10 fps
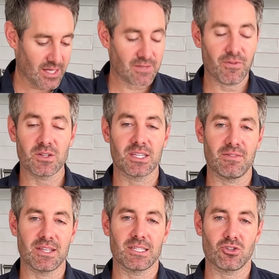let's first
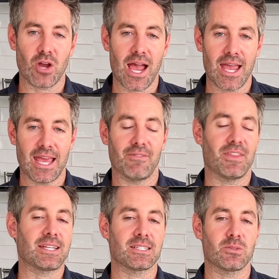give this a try, and if
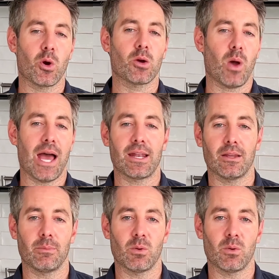that doesn't work, we'll add a little bit